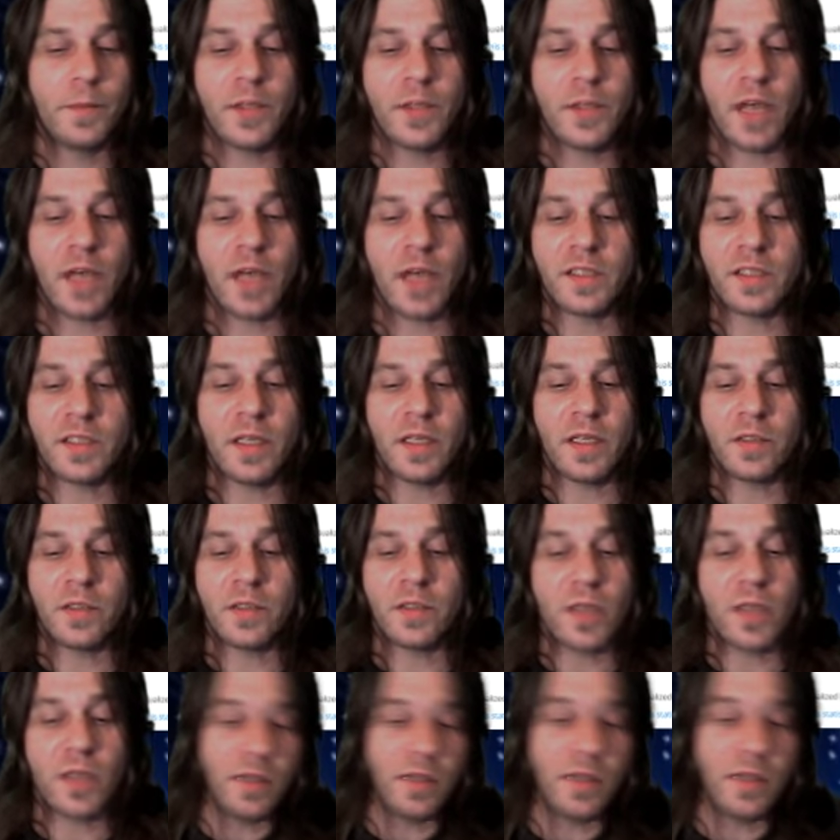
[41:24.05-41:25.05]
Testnet
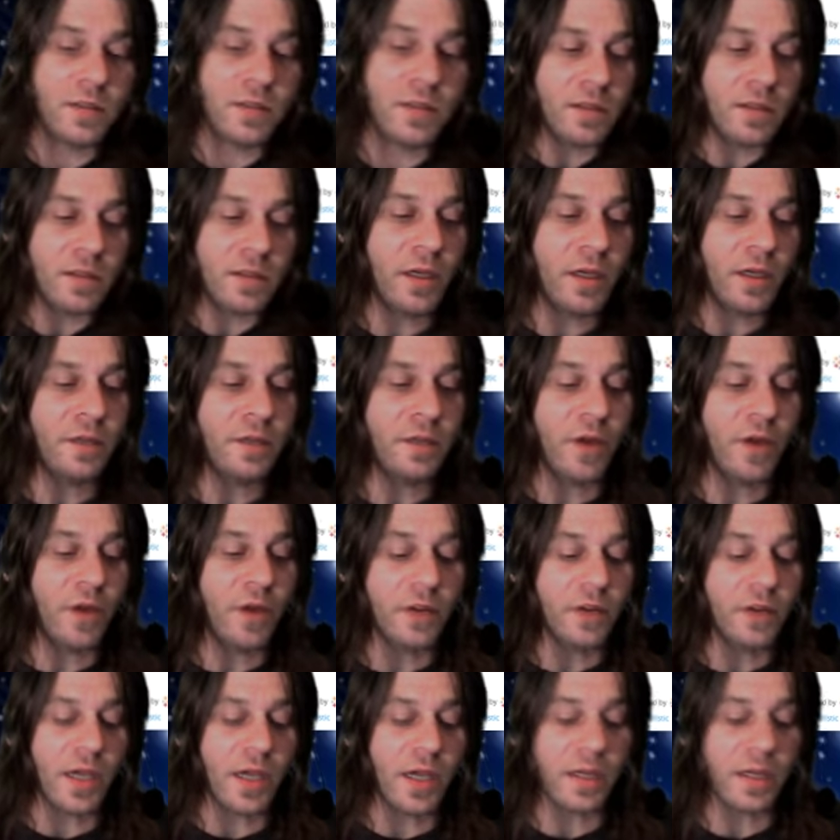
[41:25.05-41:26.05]
is, as
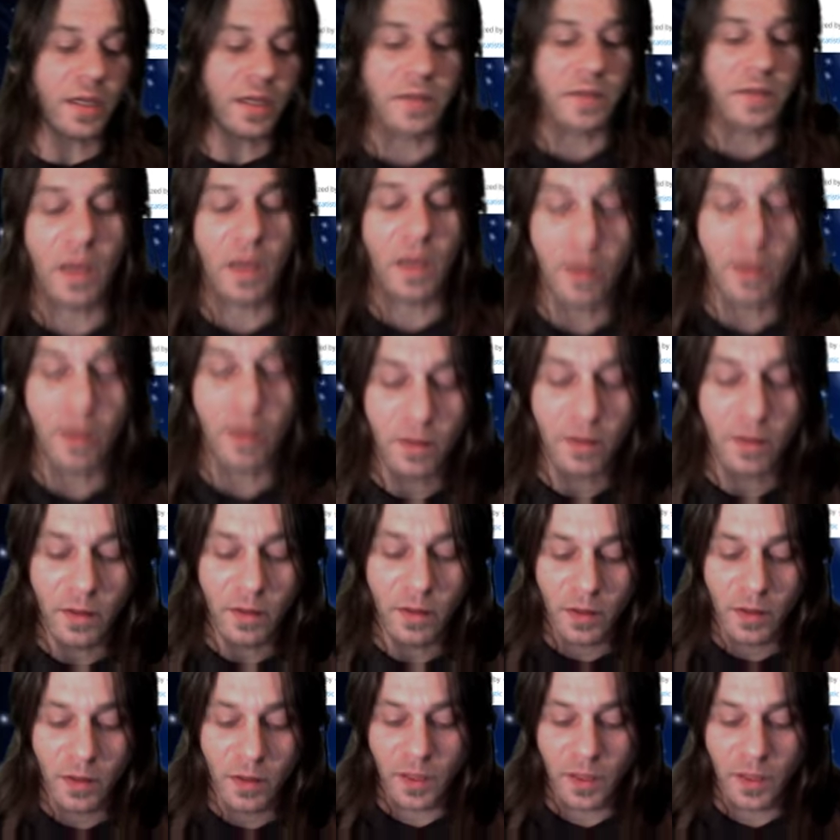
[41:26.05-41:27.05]
far as I can tell,
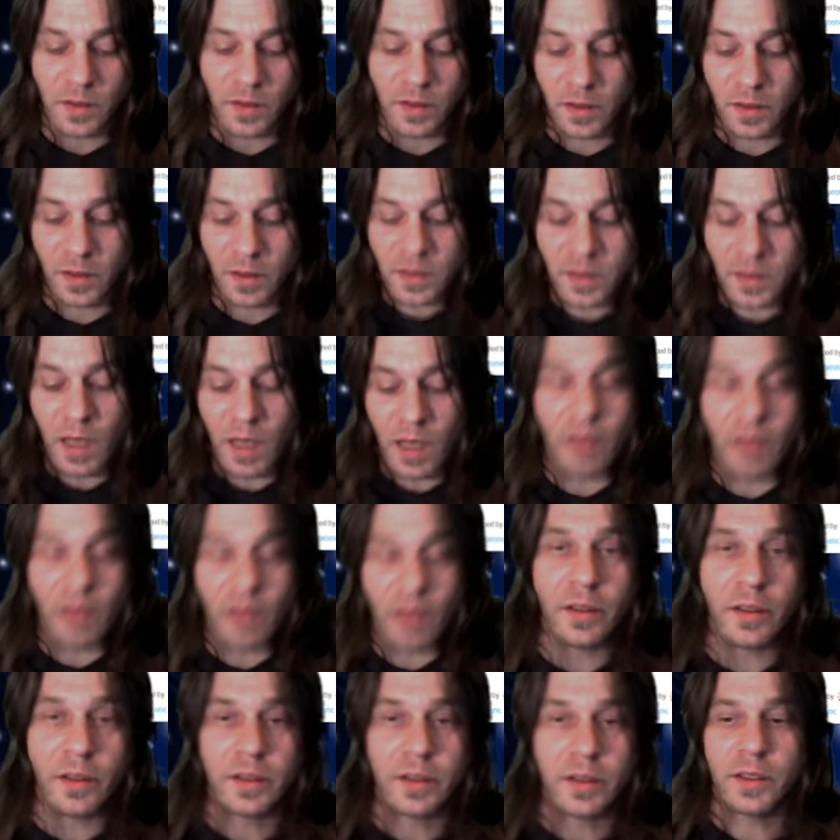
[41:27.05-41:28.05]
it's
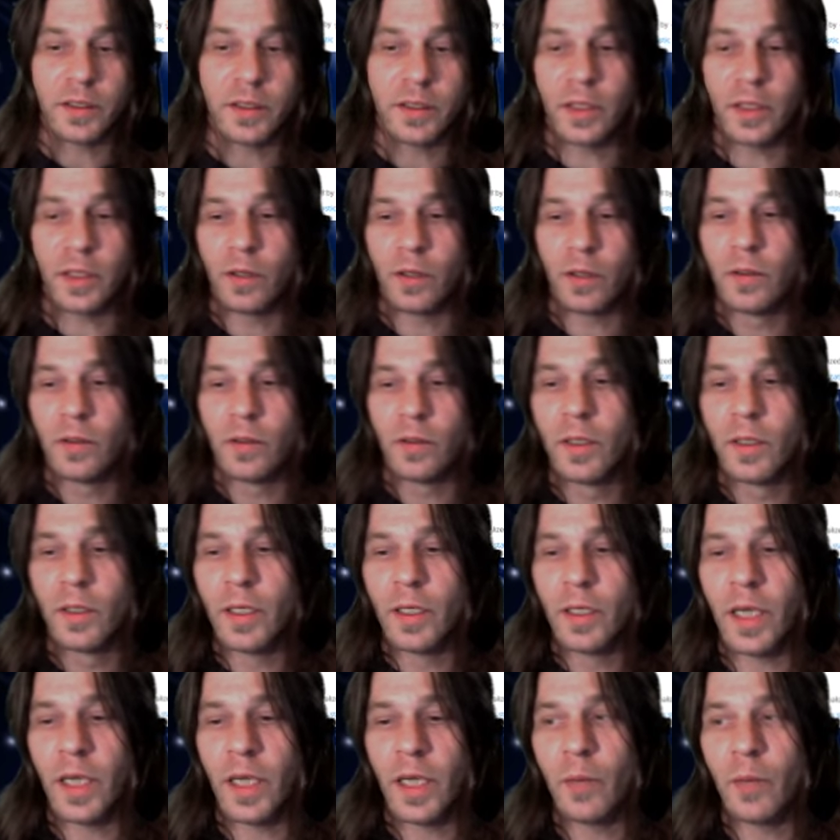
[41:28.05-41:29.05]
solid, you know.
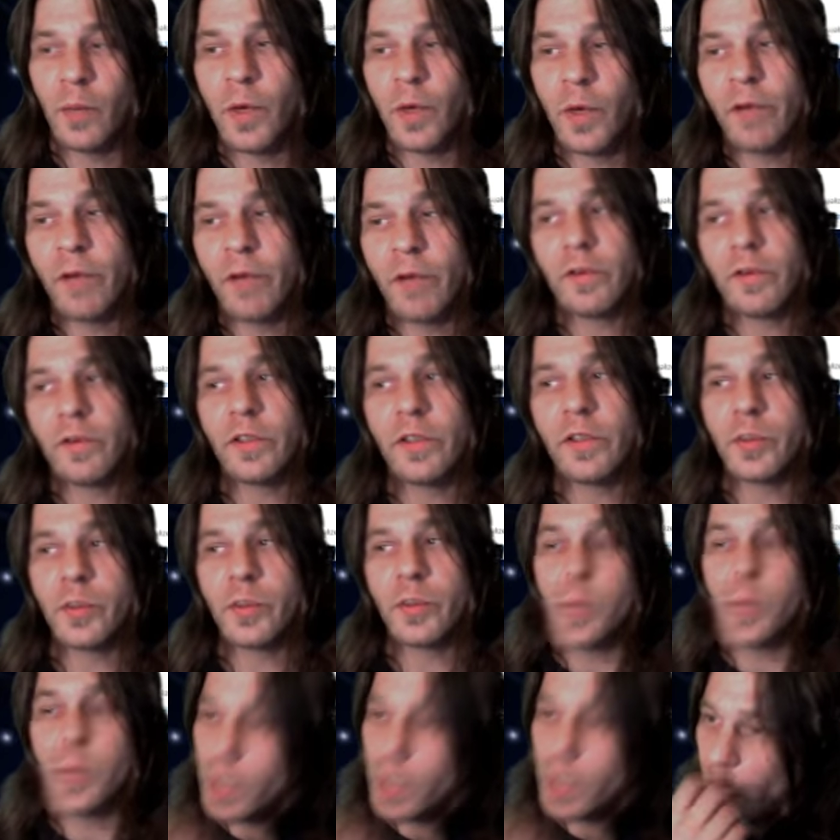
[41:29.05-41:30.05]
And whatever they're
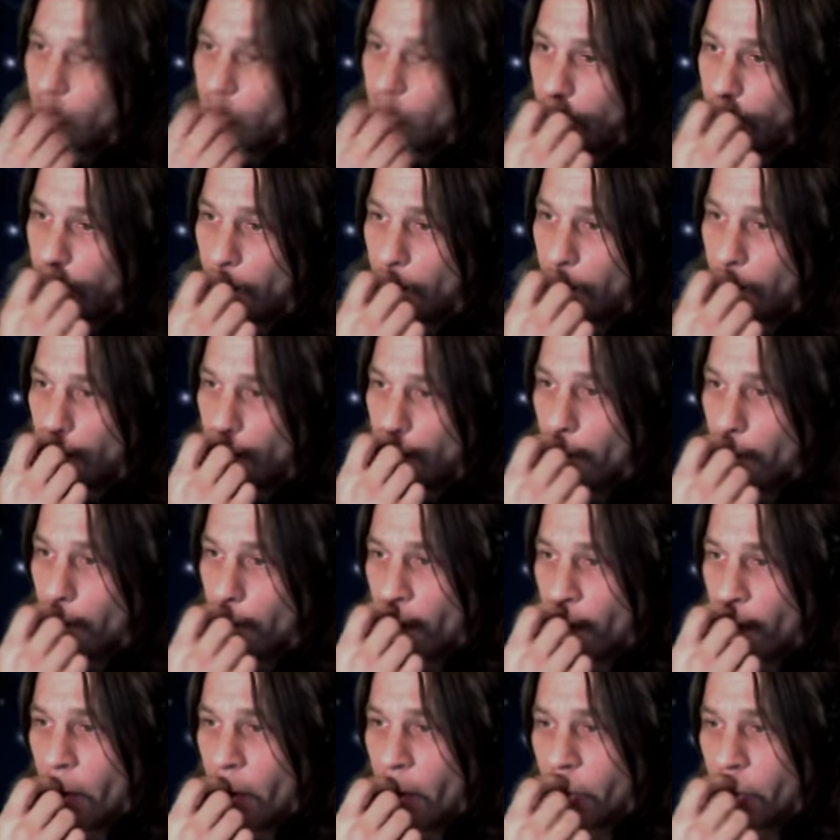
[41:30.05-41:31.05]
tweaking
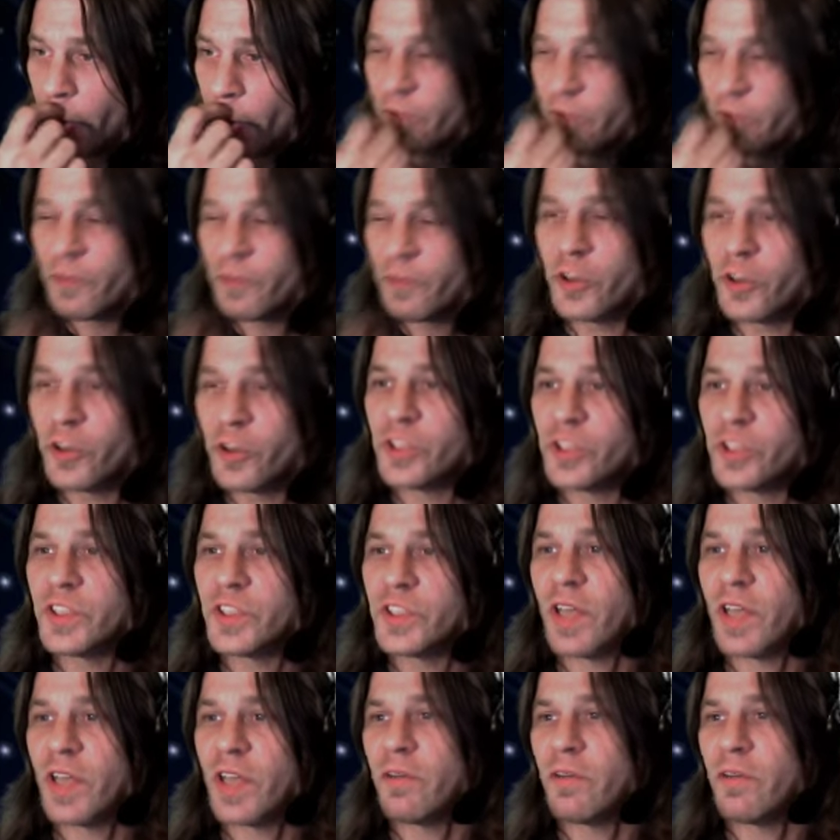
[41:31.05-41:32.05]
with the version
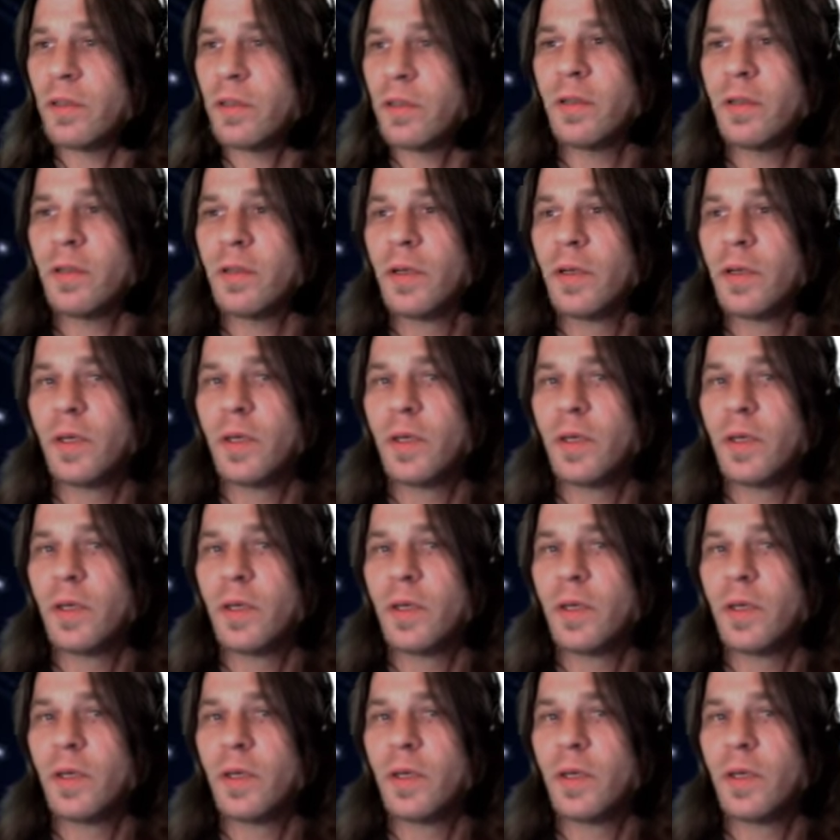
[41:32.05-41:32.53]
7